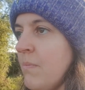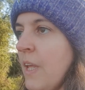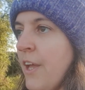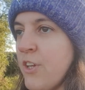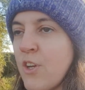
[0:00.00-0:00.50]

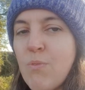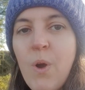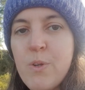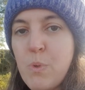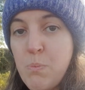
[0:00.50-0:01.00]
and you can
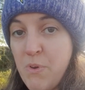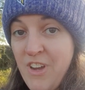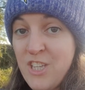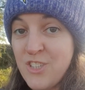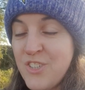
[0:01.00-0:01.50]
ride with
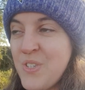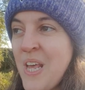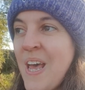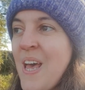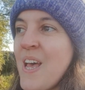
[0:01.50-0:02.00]
professionals,
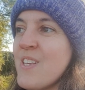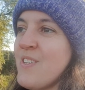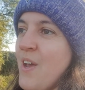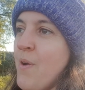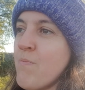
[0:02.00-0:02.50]

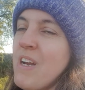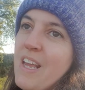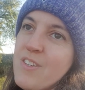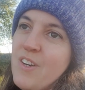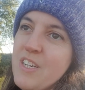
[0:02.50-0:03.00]
so I'm really
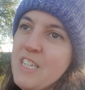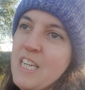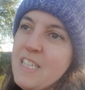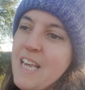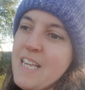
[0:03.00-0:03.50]

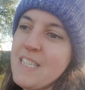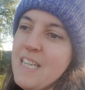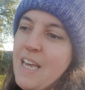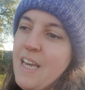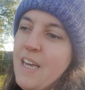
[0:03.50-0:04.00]
excited. There's
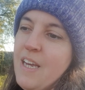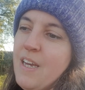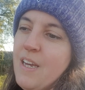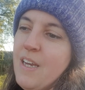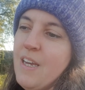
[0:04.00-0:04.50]

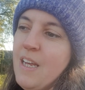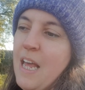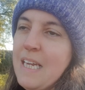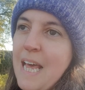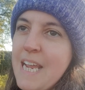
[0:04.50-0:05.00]
a
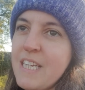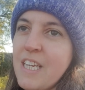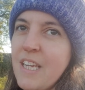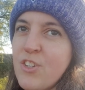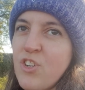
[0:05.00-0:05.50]

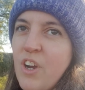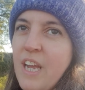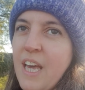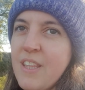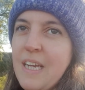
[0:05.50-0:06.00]
lady
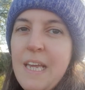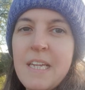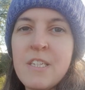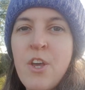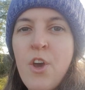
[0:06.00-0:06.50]

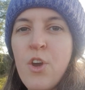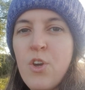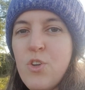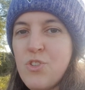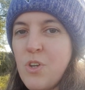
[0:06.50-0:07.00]
triathlete
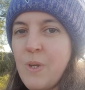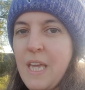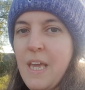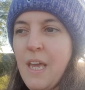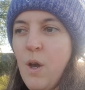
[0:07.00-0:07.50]
who's doing
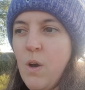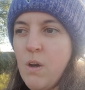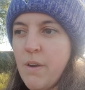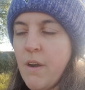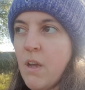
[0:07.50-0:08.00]
it
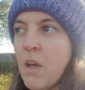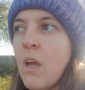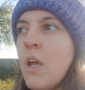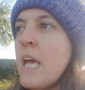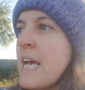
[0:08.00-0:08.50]
on,
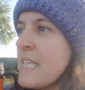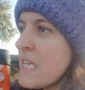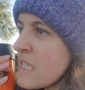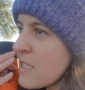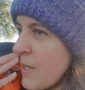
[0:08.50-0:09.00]
is
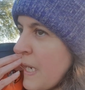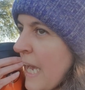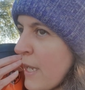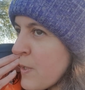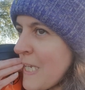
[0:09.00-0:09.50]
it
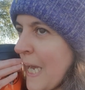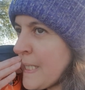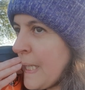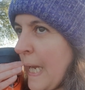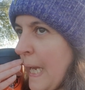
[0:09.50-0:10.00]
Sunday or
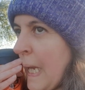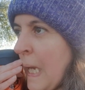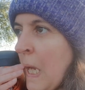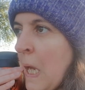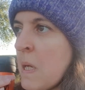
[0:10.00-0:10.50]
Saturday?
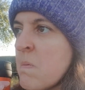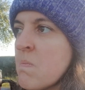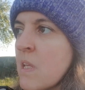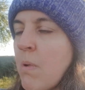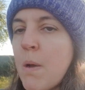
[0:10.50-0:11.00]

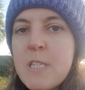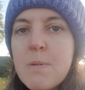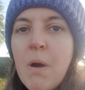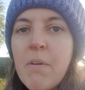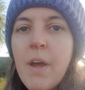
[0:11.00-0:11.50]
It might be
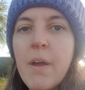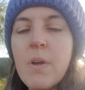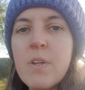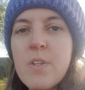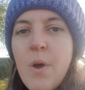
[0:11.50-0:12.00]
tomorrow,
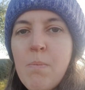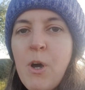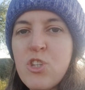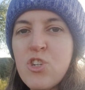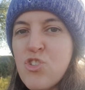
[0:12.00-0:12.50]
so I
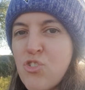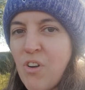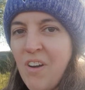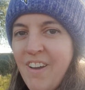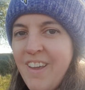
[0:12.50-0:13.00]
might just
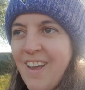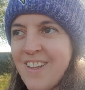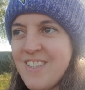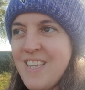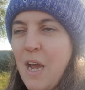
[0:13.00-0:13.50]
try
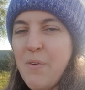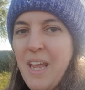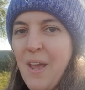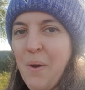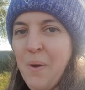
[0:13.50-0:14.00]
and see how I
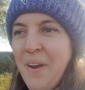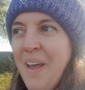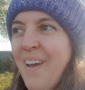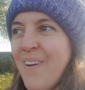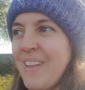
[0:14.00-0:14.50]
get on
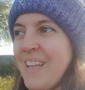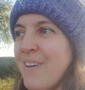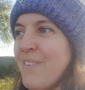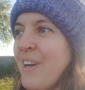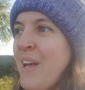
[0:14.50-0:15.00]
with
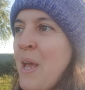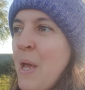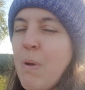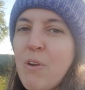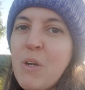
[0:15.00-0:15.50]
that one,
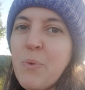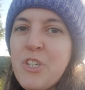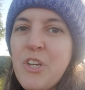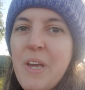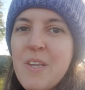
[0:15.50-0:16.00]
but I really
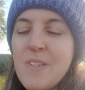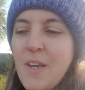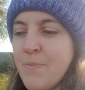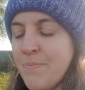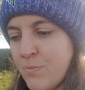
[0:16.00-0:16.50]
want to do it,
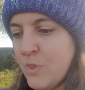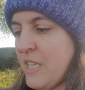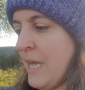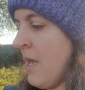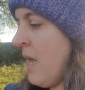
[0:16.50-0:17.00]
so we'll
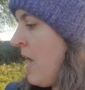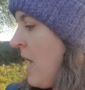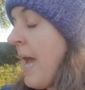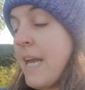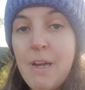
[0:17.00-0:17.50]
see.
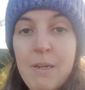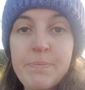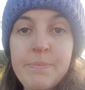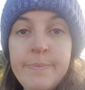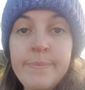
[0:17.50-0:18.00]
Anyway,
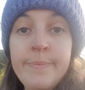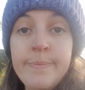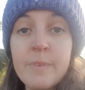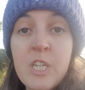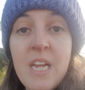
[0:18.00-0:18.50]

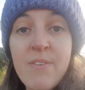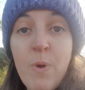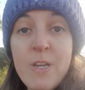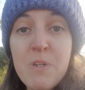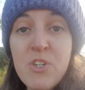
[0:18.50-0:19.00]
Stephen
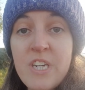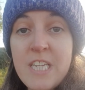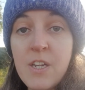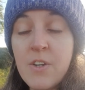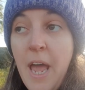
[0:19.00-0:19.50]
Westminster and
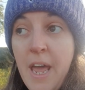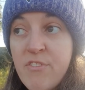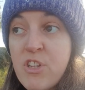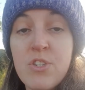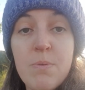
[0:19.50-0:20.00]
Italong, I have
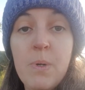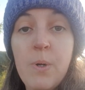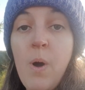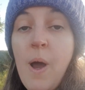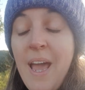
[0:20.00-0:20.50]
done some
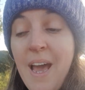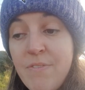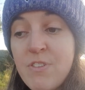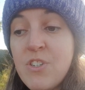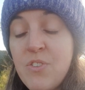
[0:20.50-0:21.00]
more. I
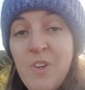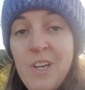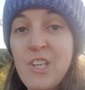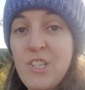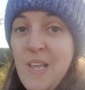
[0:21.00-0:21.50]
haven't
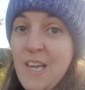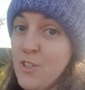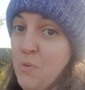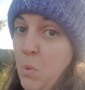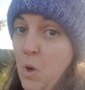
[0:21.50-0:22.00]
finished
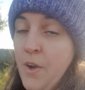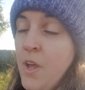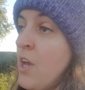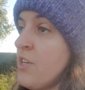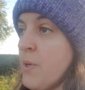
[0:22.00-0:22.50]
section 1.
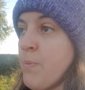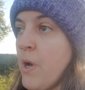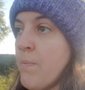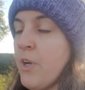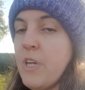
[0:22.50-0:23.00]
Don't worry,
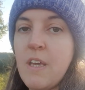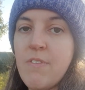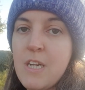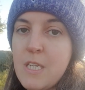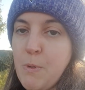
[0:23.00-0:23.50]
I'm not going to give
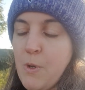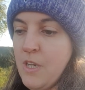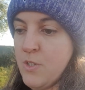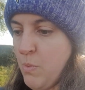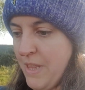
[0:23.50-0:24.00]
you any
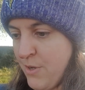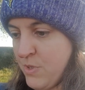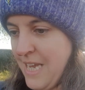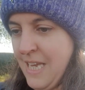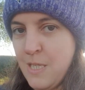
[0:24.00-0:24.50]
spoilers without
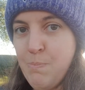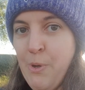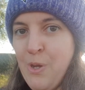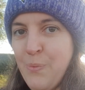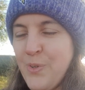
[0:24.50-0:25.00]
saying
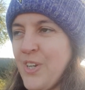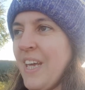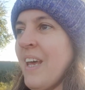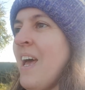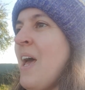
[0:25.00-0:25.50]
spoiler
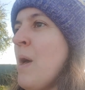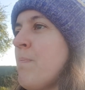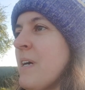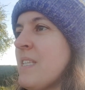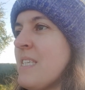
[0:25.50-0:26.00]
warning.
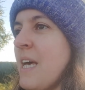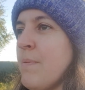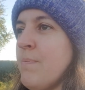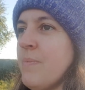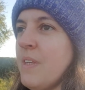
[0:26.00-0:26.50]
But
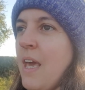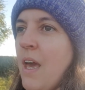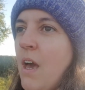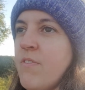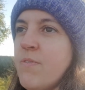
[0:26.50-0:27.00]

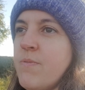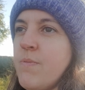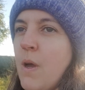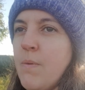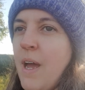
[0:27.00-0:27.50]
yeah,
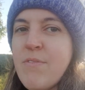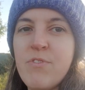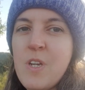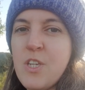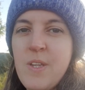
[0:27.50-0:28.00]
I haven't
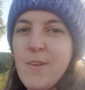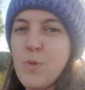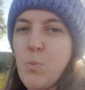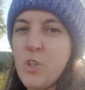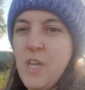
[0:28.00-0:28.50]
finished
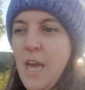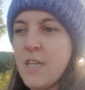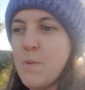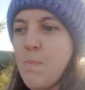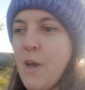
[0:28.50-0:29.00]
section 1
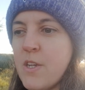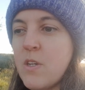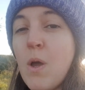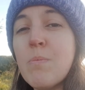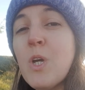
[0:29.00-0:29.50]
yet, but
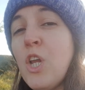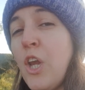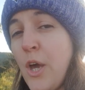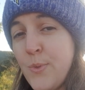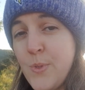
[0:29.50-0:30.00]
I'm
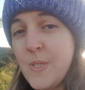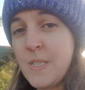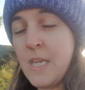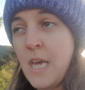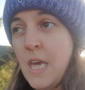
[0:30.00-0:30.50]

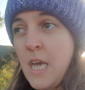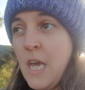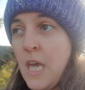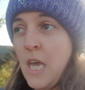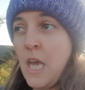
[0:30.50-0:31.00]
close.
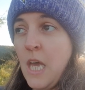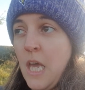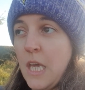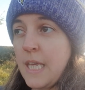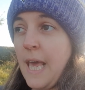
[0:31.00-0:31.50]

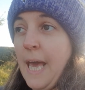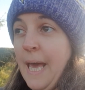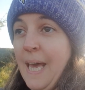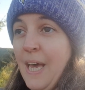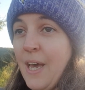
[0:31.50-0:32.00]

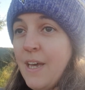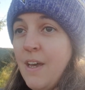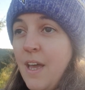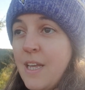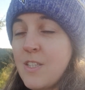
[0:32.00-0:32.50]
Yeah,
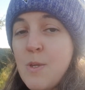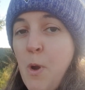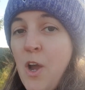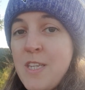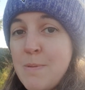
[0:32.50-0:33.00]
it
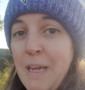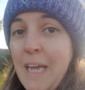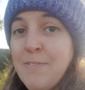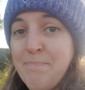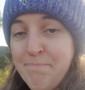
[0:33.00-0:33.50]
surprised
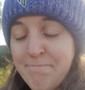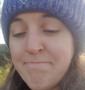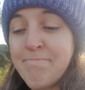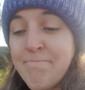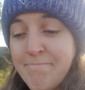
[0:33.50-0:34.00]
me,
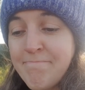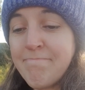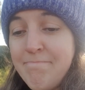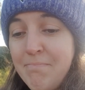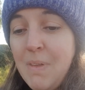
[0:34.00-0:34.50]

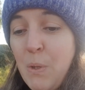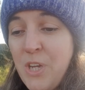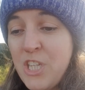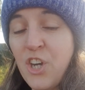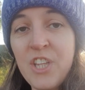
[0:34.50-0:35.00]

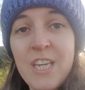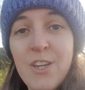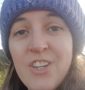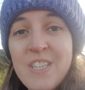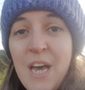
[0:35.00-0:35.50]
which I think
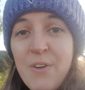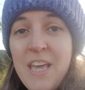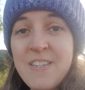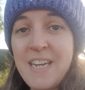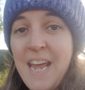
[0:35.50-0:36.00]
you could tell
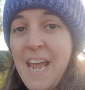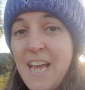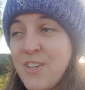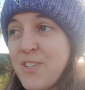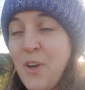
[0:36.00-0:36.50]
yesterday
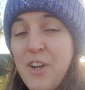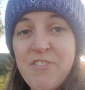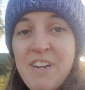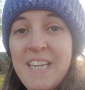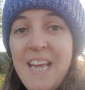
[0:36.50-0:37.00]
as I
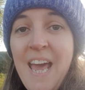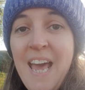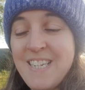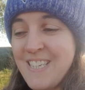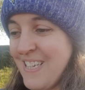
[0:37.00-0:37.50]
started reading
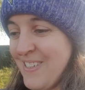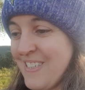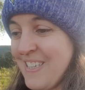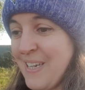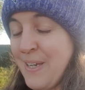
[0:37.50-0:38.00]
ahead. I
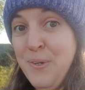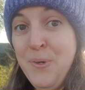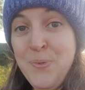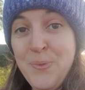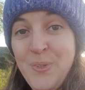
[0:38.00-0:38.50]
was like,
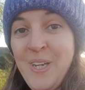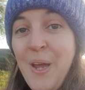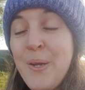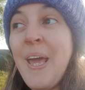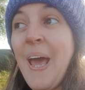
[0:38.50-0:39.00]
oh,
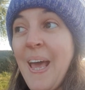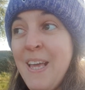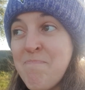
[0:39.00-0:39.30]
okay.